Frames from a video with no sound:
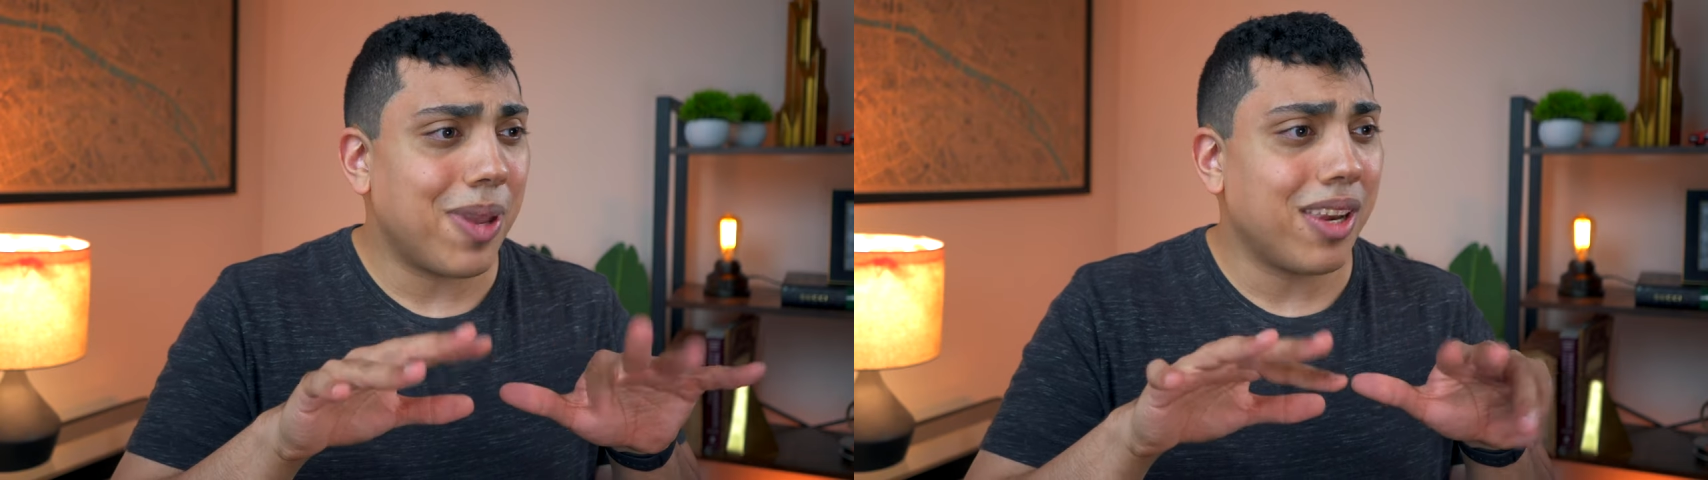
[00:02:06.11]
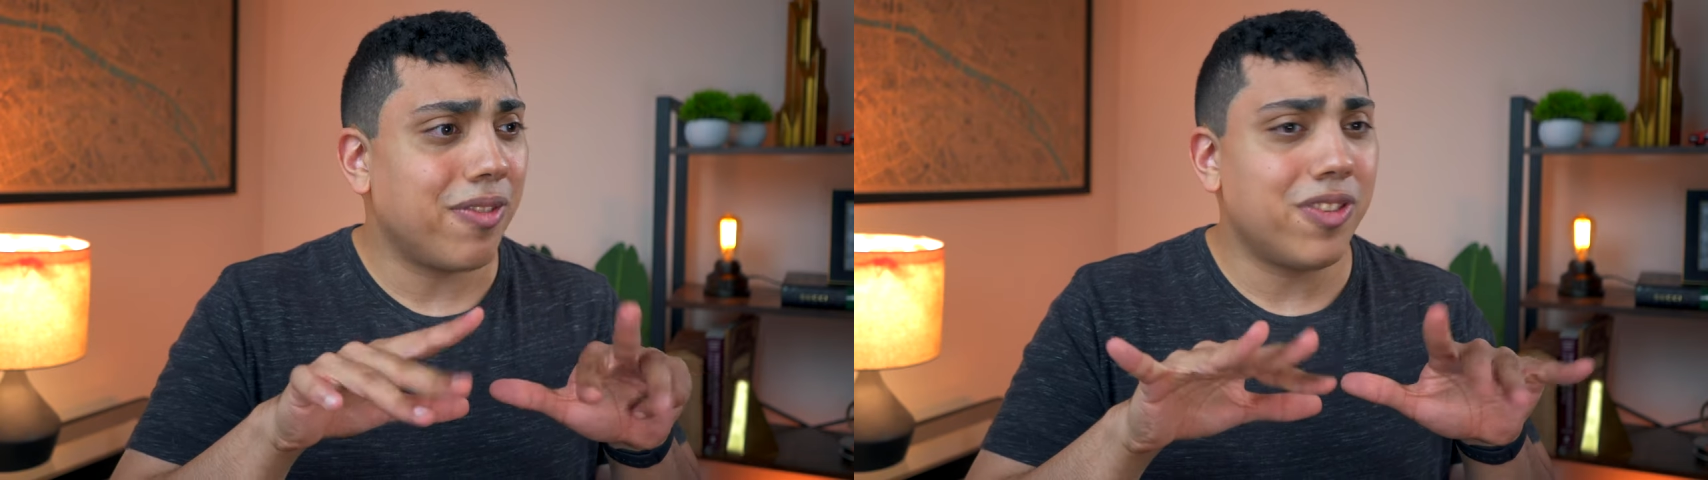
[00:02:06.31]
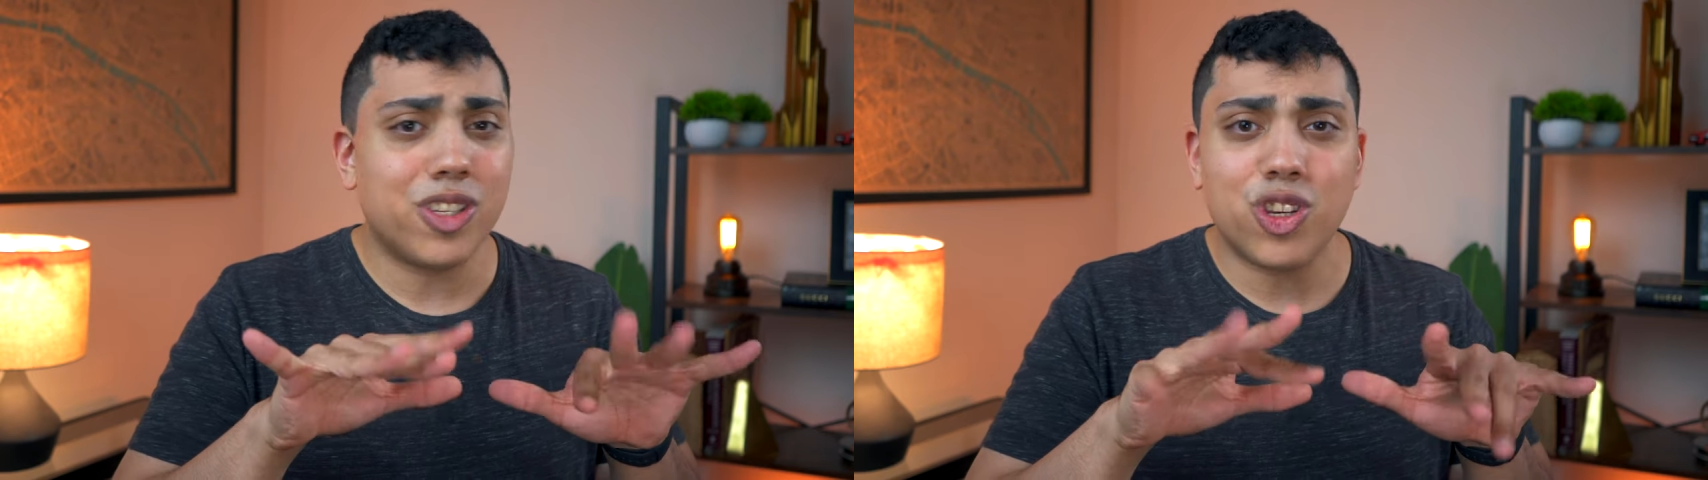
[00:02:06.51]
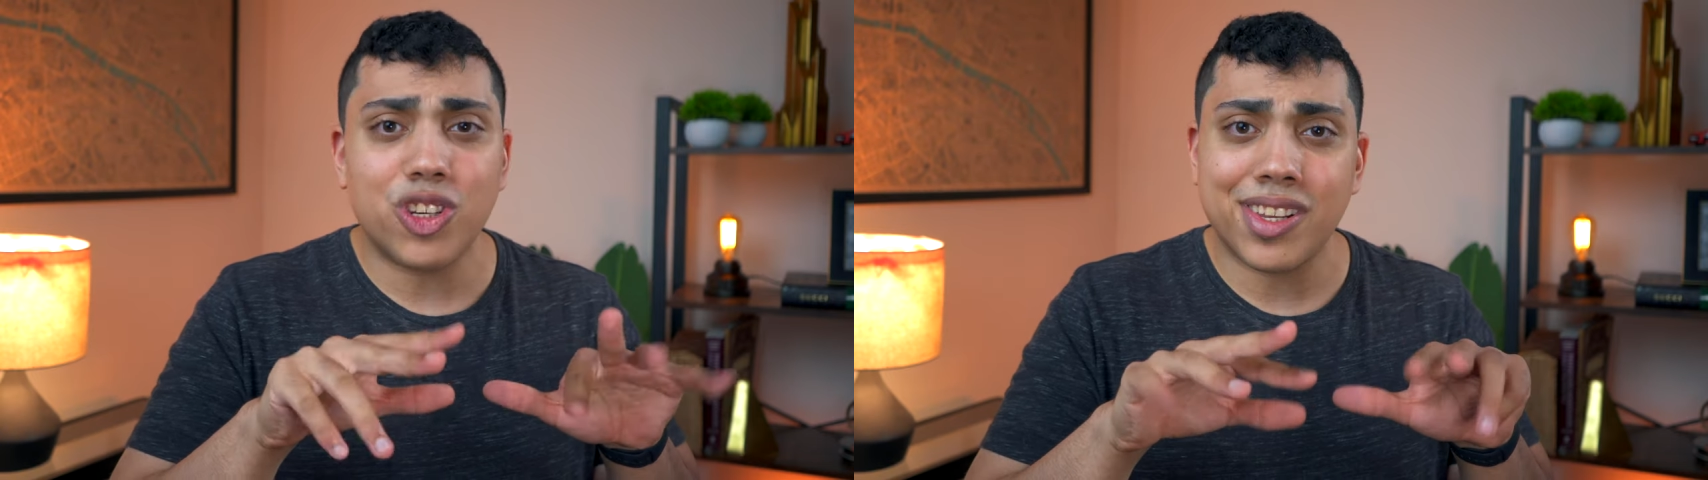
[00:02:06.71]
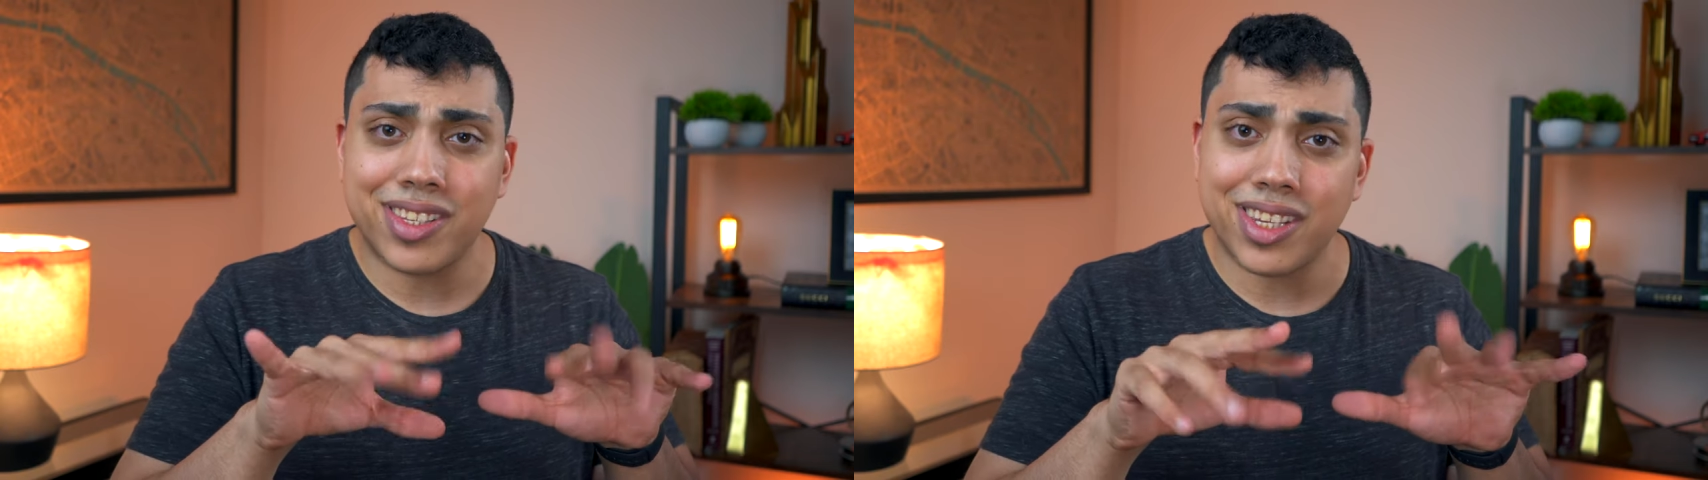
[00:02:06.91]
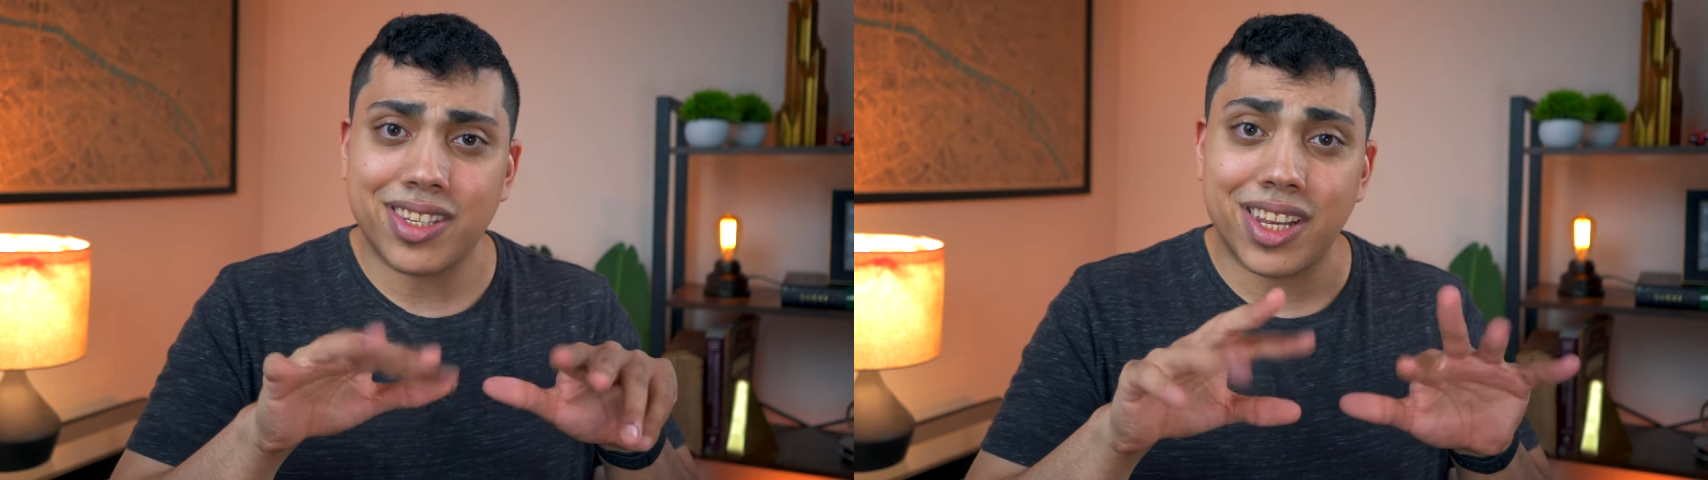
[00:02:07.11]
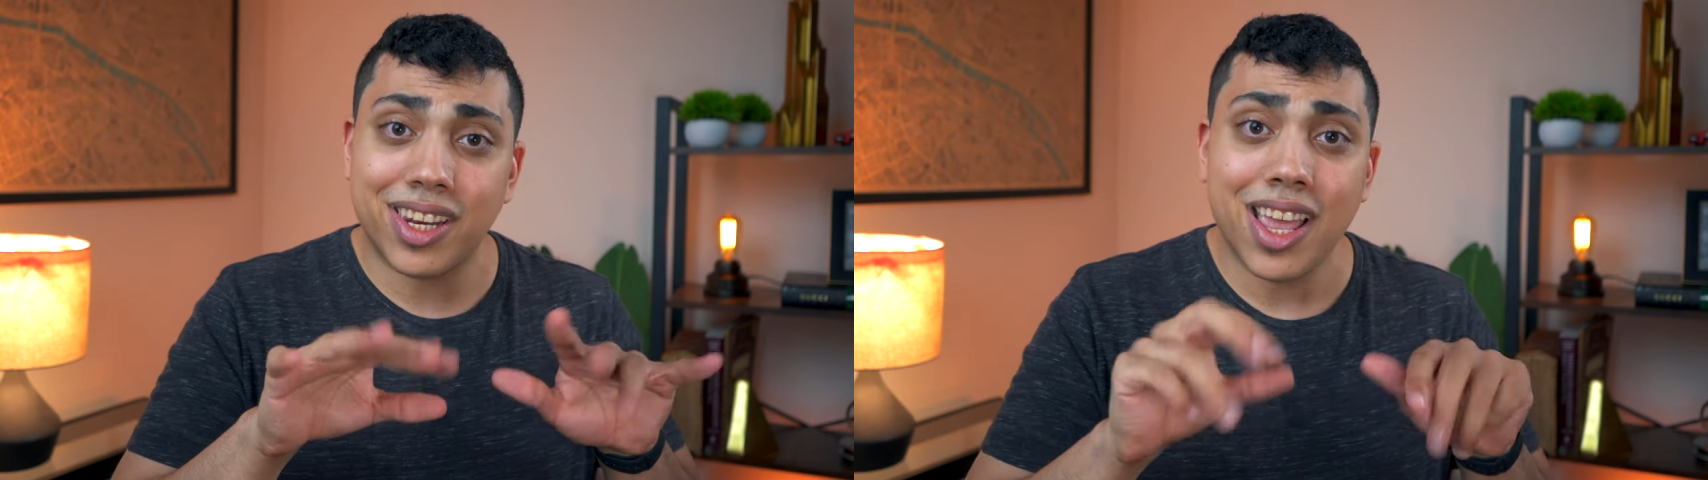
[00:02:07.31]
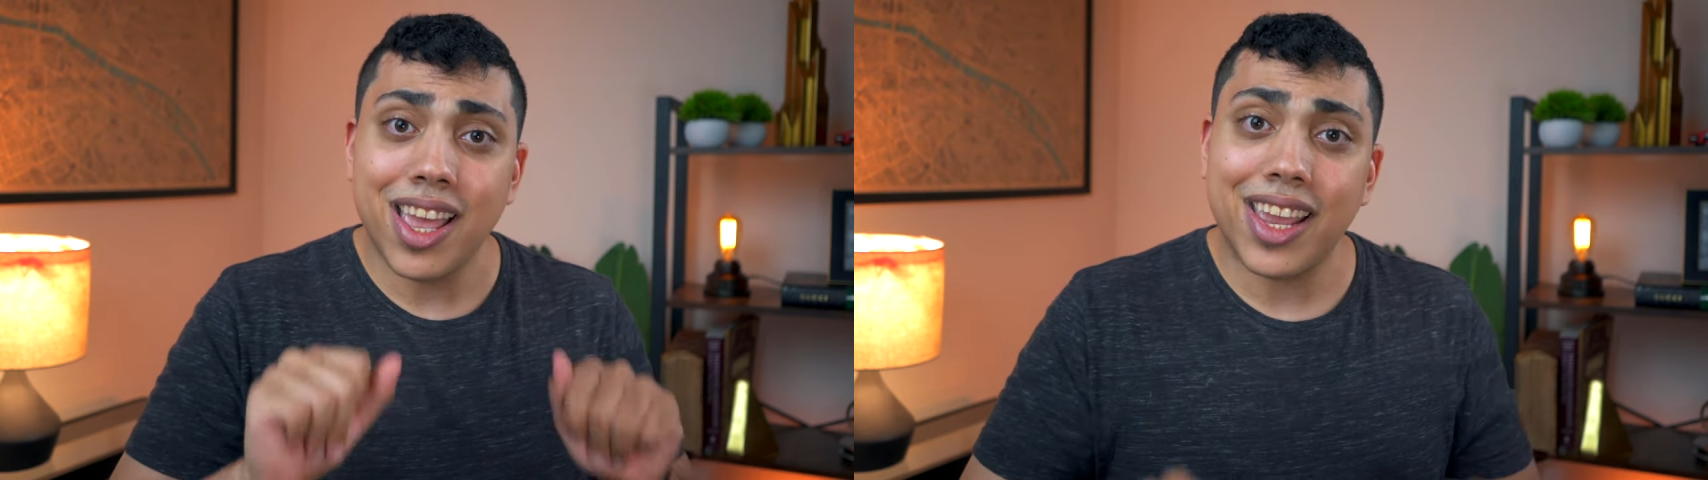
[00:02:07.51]
in physician
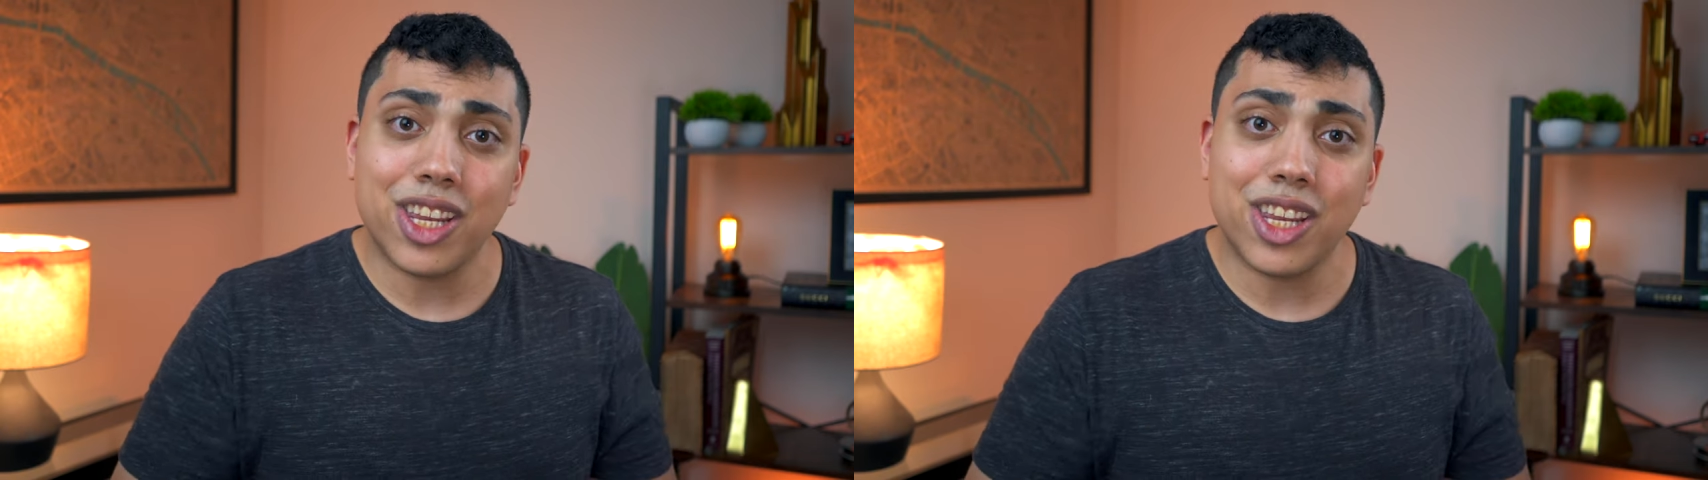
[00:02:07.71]
assistant